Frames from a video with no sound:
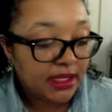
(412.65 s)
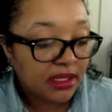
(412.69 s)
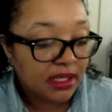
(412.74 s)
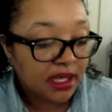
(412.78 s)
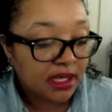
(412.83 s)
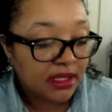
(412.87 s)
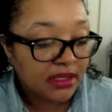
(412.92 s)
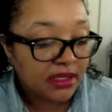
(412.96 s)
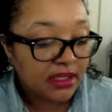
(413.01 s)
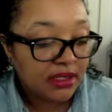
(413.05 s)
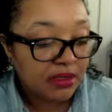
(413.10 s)

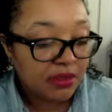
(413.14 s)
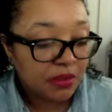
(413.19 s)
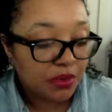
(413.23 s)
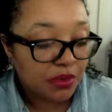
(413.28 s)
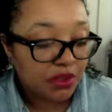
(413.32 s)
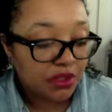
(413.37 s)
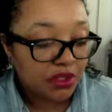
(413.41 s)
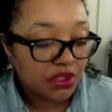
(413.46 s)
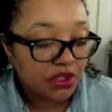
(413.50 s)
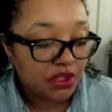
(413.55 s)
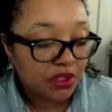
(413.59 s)
locks in
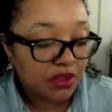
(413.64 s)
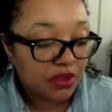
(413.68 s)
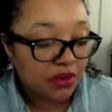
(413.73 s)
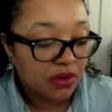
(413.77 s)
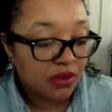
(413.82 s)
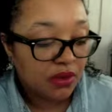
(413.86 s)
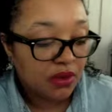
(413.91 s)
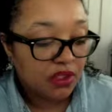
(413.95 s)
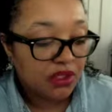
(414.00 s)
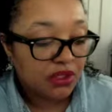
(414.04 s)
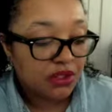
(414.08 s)
motion in
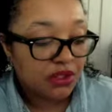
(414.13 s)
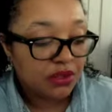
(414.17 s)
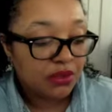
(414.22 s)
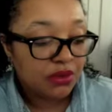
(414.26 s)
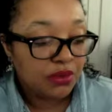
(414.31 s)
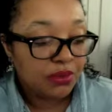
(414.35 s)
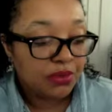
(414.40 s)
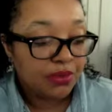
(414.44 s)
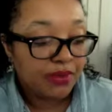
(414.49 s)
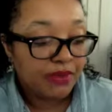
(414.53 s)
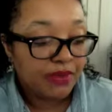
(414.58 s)
order
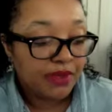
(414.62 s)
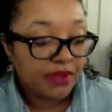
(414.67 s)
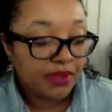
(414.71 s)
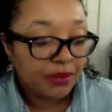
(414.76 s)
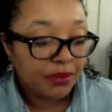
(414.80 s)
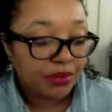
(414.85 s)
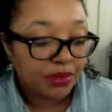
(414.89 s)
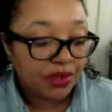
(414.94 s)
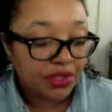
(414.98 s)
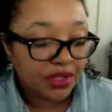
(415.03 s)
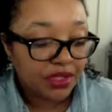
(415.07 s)
to
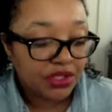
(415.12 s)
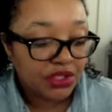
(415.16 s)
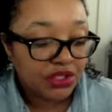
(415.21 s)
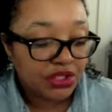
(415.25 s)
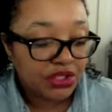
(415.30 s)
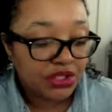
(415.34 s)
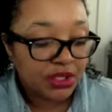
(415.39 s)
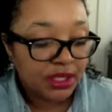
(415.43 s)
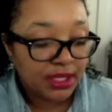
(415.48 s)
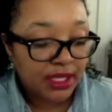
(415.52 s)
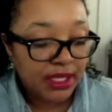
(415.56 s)
prevent
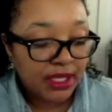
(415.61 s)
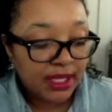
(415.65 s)
breakage